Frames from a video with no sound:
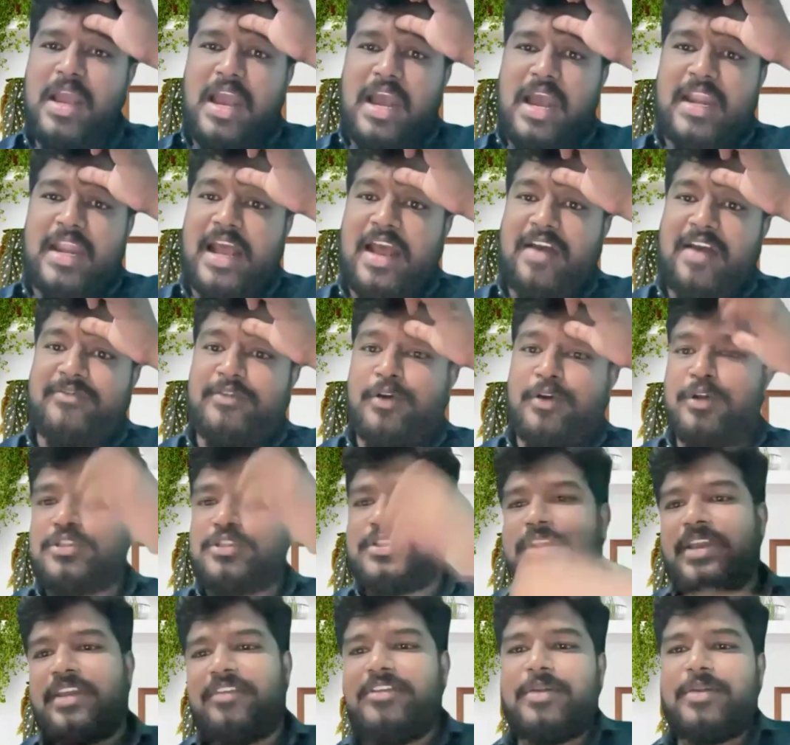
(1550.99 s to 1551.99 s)
And I've
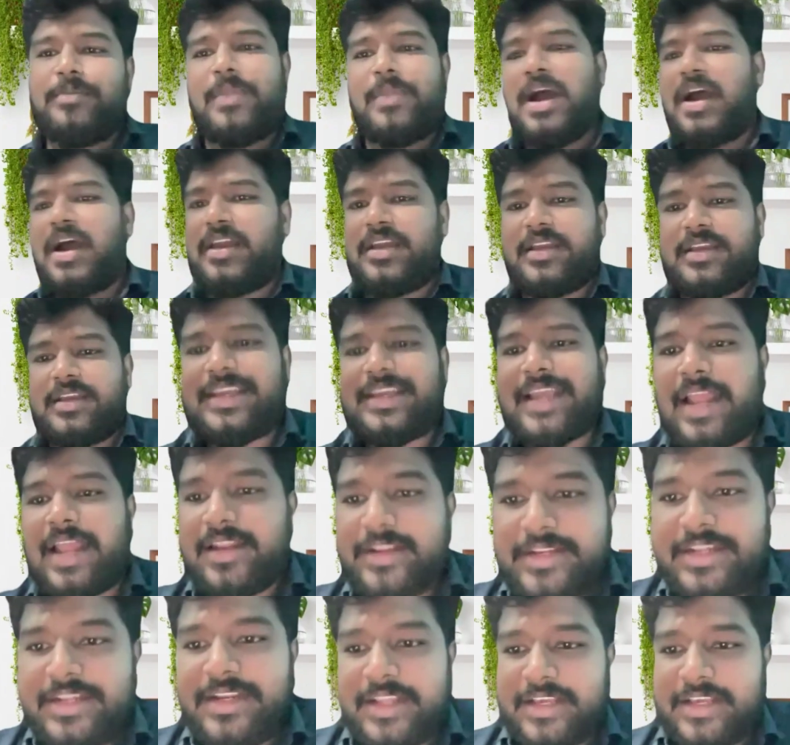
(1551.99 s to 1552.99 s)
also given my
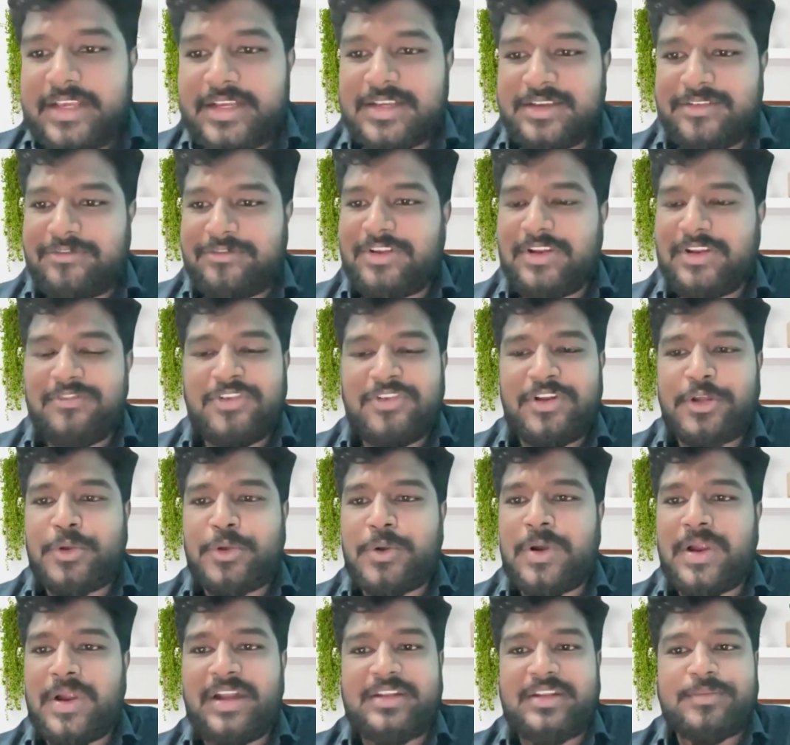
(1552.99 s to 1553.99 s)
Calendly link. Feel free to
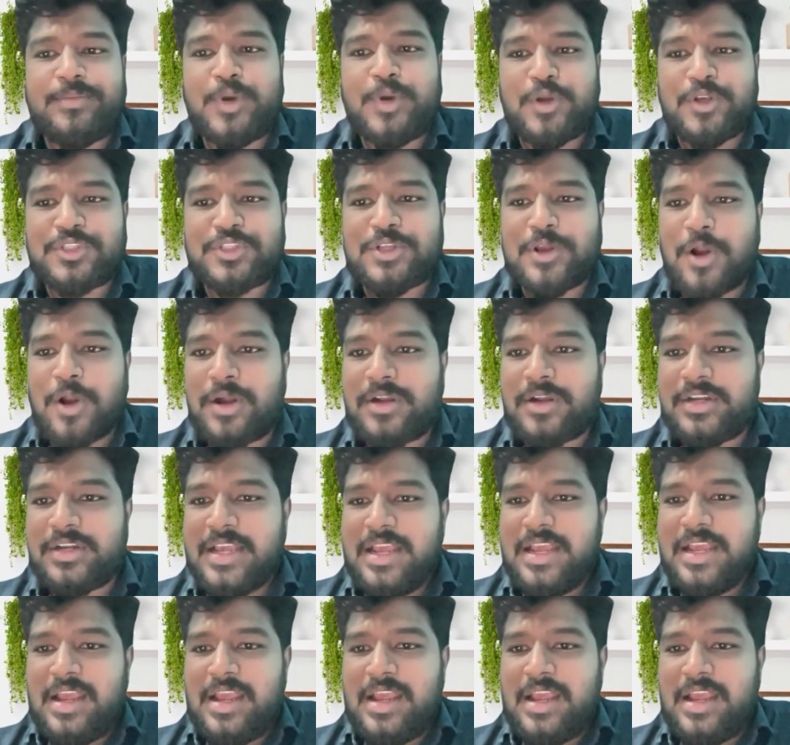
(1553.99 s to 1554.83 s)
go ahead and book a slot.